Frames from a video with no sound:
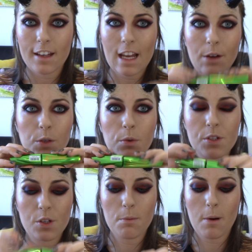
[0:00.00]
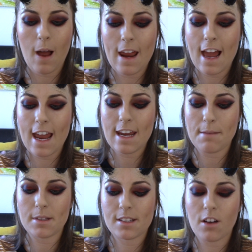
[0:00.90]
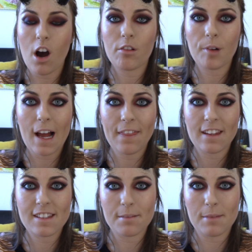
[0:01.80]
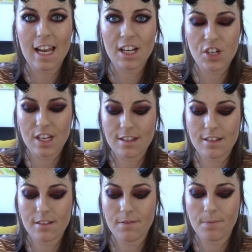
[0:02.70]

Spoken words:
Now you want to apply a mascara and then some lashes.